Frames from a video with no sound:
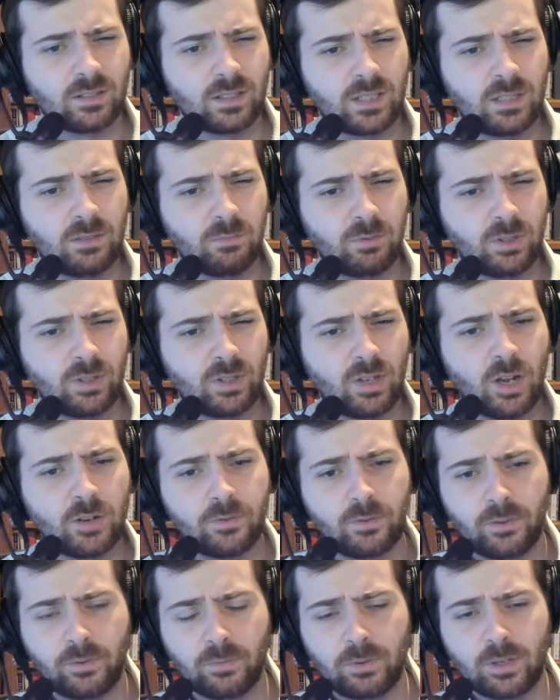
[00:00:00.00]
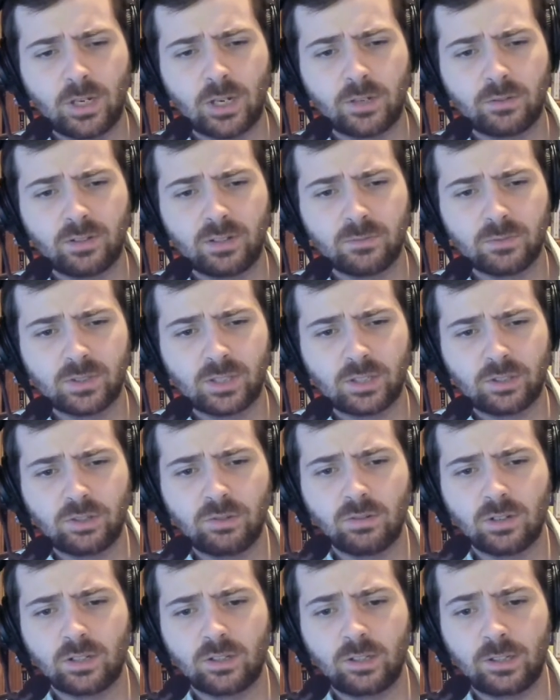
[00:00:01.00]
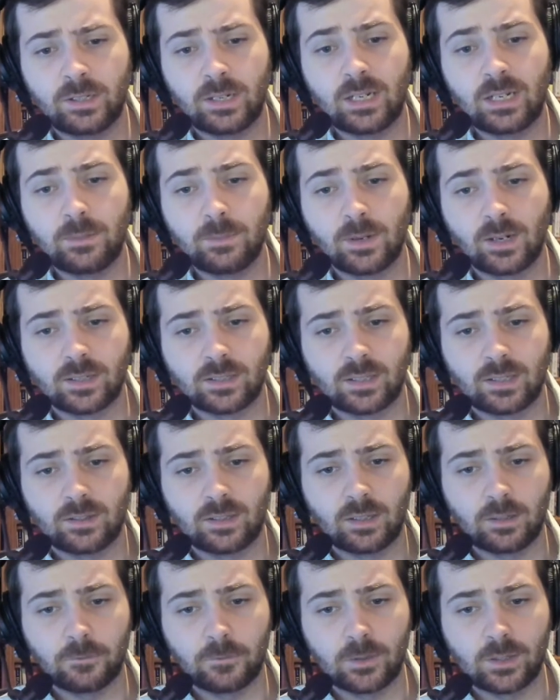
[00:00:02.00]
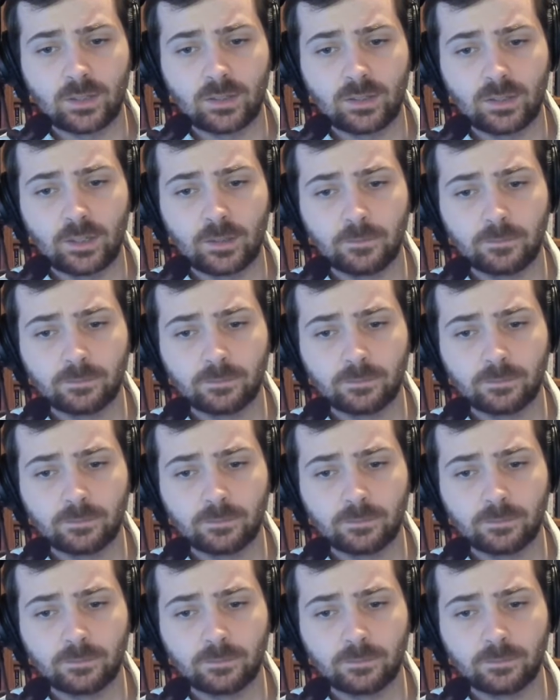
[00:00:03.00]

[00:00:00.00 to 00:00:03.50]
It was under $300. It was like $280, I think, for this thing.